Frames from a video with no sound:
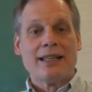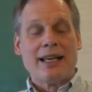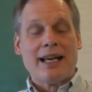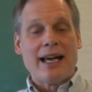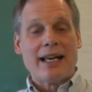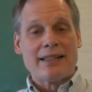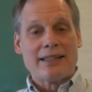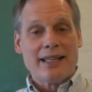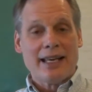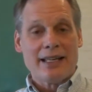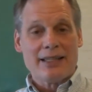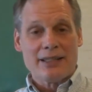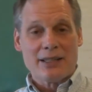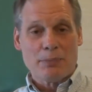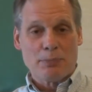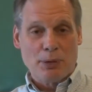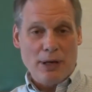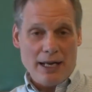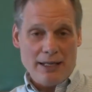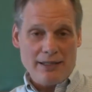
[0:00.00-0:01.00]
And then the
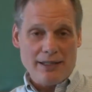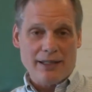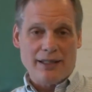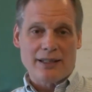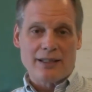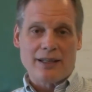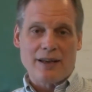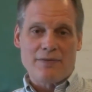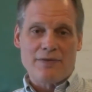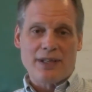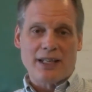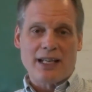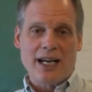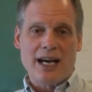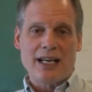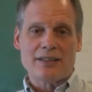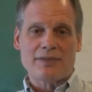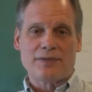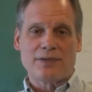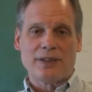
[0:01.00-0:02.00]
president of the
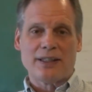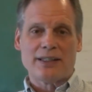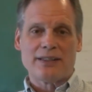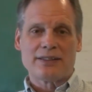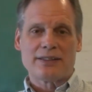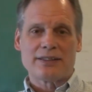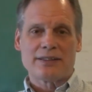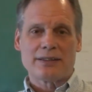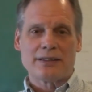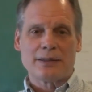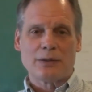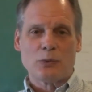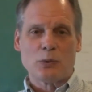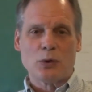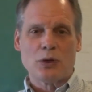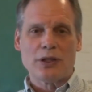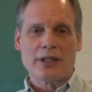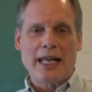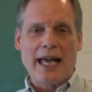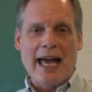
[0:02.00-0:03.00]
conference
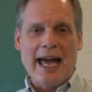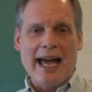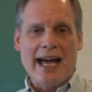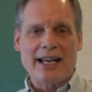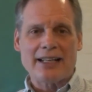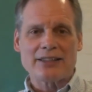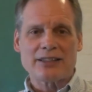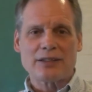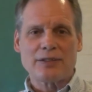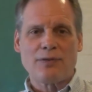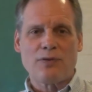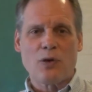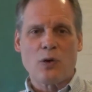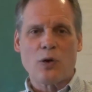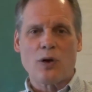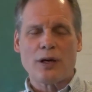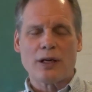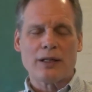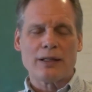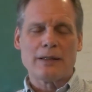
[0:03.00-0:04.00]
would ask
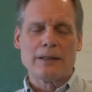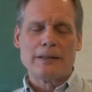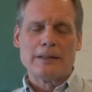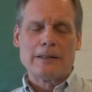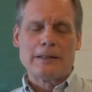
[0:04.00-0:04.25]
for